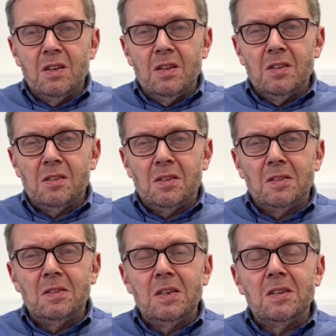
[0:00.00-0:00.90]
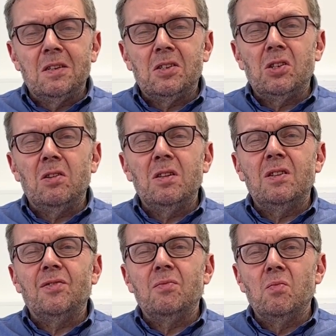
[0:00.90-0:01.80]
is done in a slightly
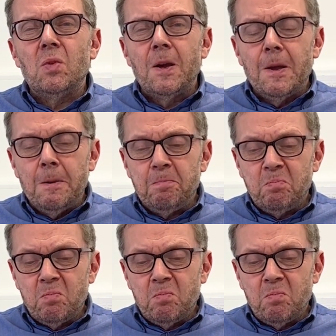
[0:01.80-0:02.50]
different way.